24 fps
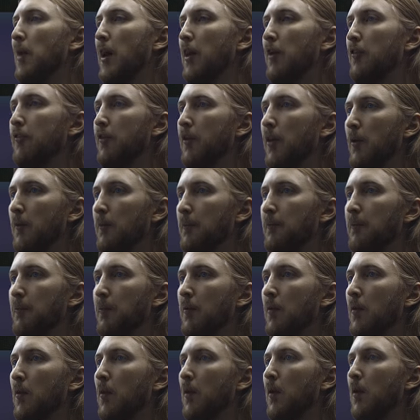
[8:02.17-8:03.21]
microphone.
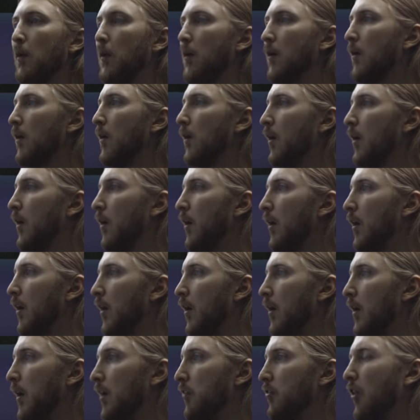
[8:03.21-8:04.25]

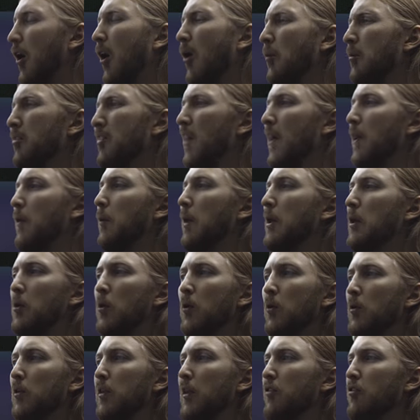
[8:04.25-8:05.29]
It's almost like when
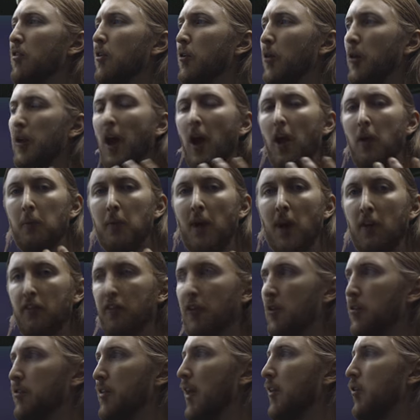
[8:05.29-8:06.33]
you listen to the other
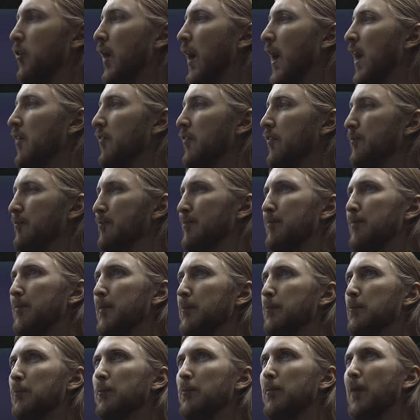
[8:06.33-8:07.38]
microphones that you have
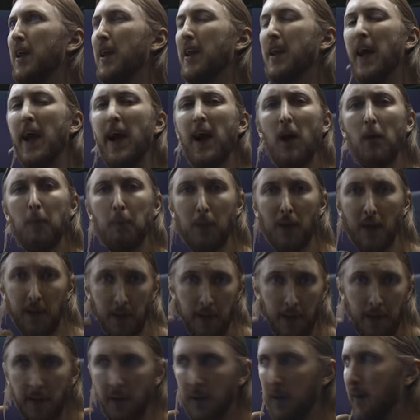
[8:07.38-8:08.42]
like an airplane
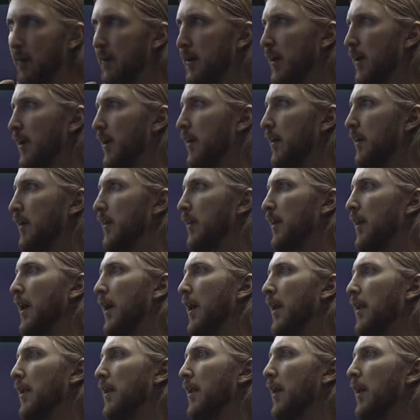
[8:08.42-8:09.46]
ear,
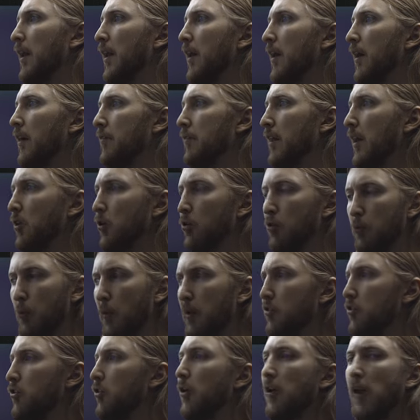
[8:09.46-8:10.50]
and then you
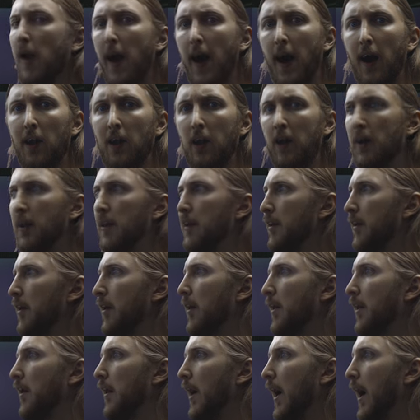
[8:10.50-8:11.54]
switch to the Englund
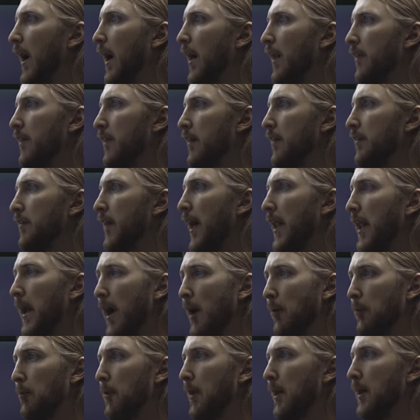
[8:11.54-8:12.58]
and that
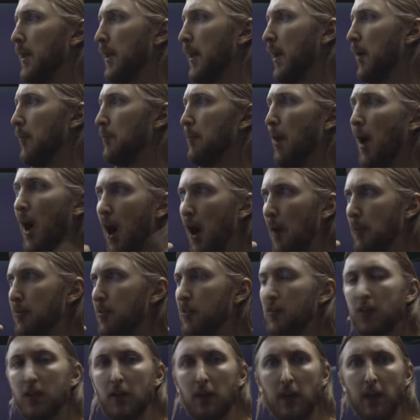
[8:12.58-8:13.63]
airplane ear
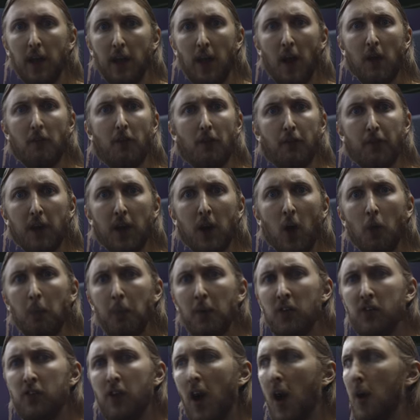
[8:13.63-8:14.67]
pops and everything
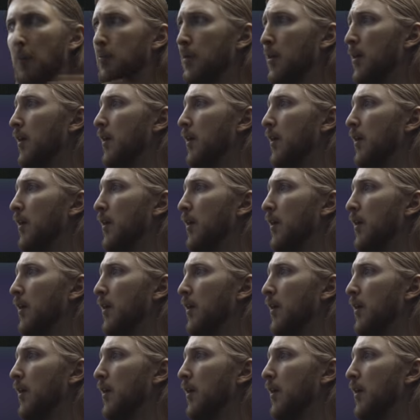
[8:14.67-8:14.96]
opens up.